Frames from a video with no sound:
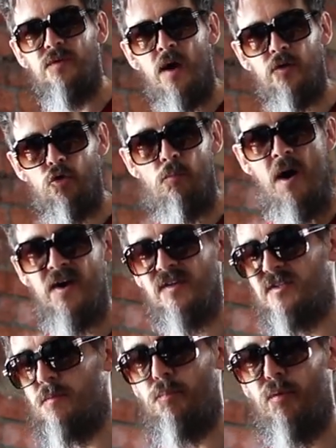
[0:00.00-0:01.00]
Daniel
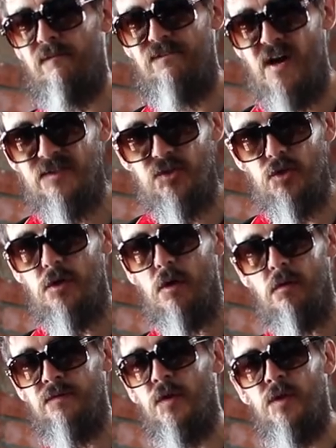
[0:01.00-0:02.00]
Madison, Professor
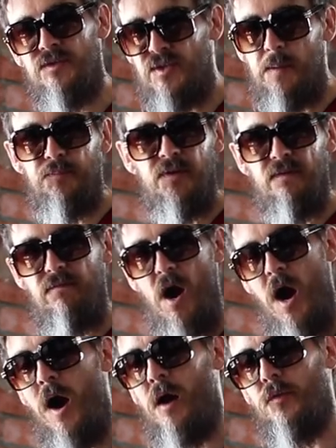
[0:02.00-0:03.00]
of the Deceptive
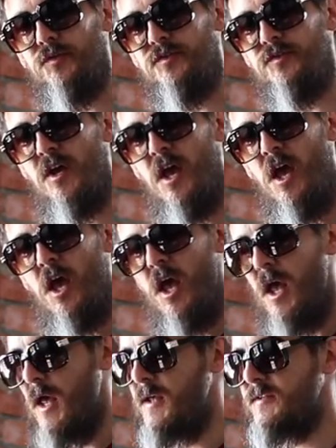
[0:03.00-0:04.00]
Arts.
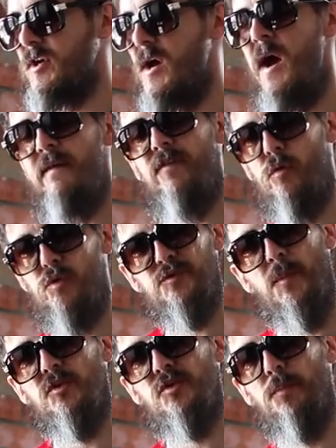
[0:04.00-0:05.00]
It's a heavy
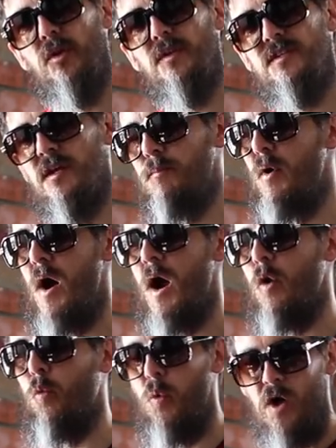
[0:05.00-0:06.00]
responsibility, but I
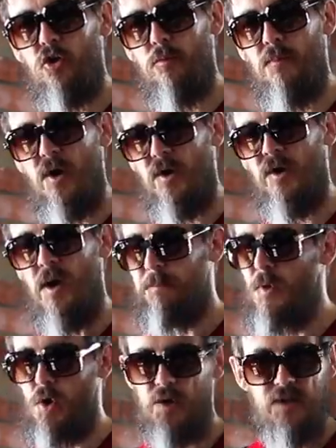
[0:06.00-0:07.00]
welcome it, and I'm
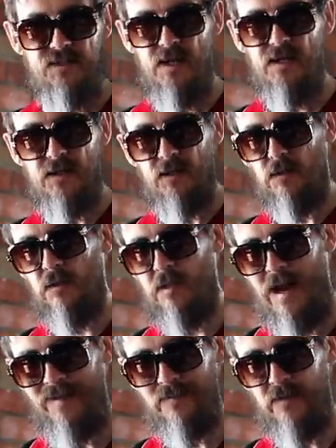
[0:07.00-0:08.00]
not going to take it
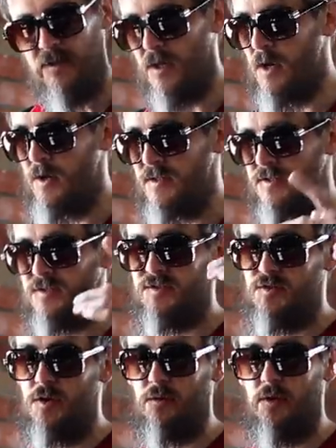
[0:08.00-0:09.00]
lightly, and it's
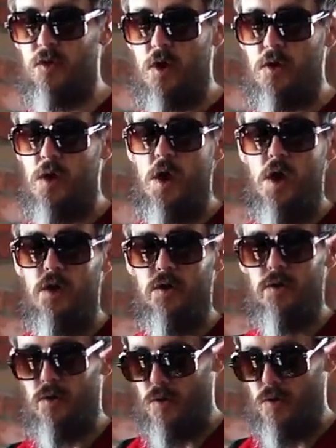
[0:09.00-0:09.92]
certainly not going to